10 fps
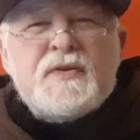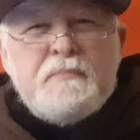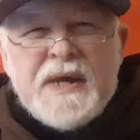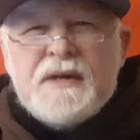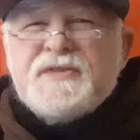
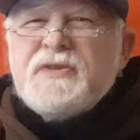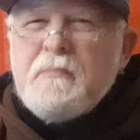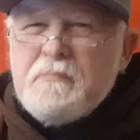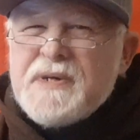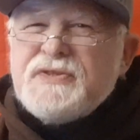be a
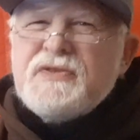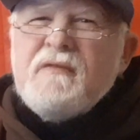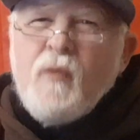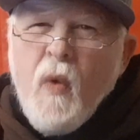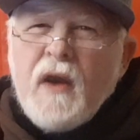
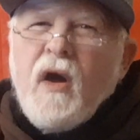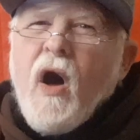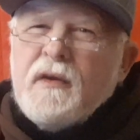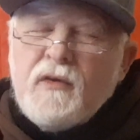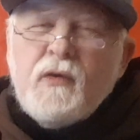submissive one
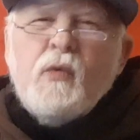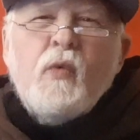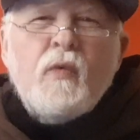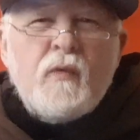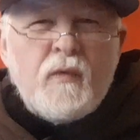unto
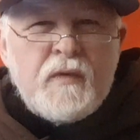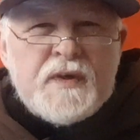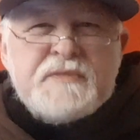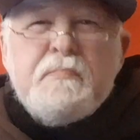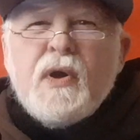
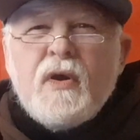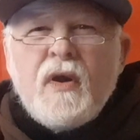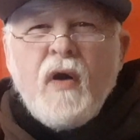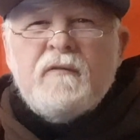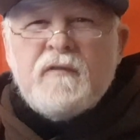the
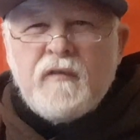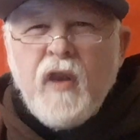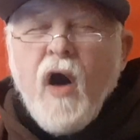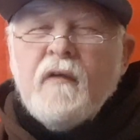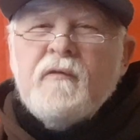spirit of
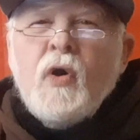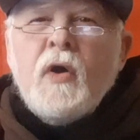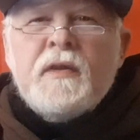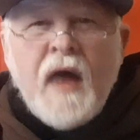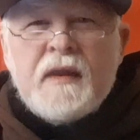love
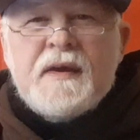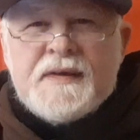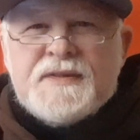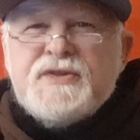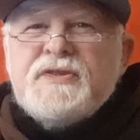that
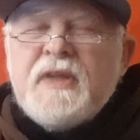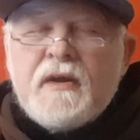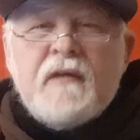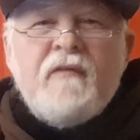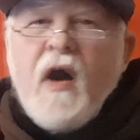is
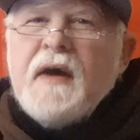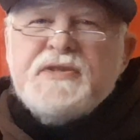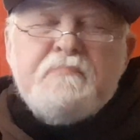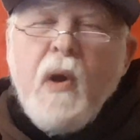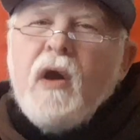the divine
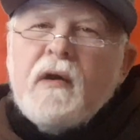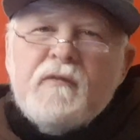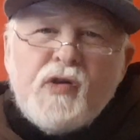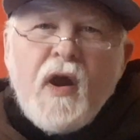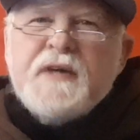spark of
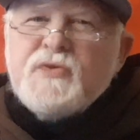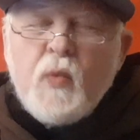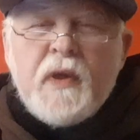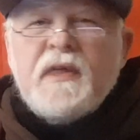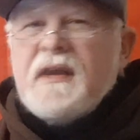Christ
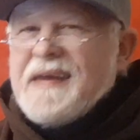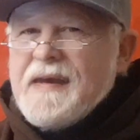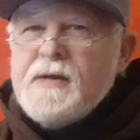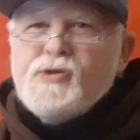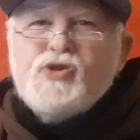within
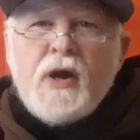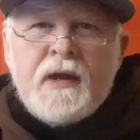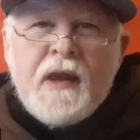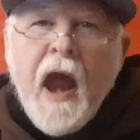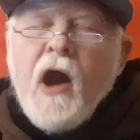each
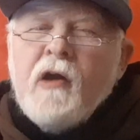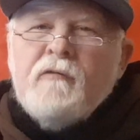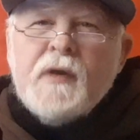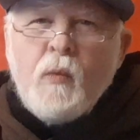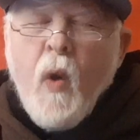and
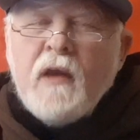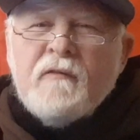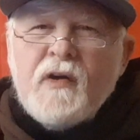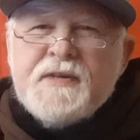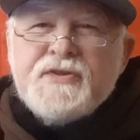every one
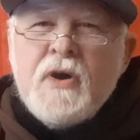of us.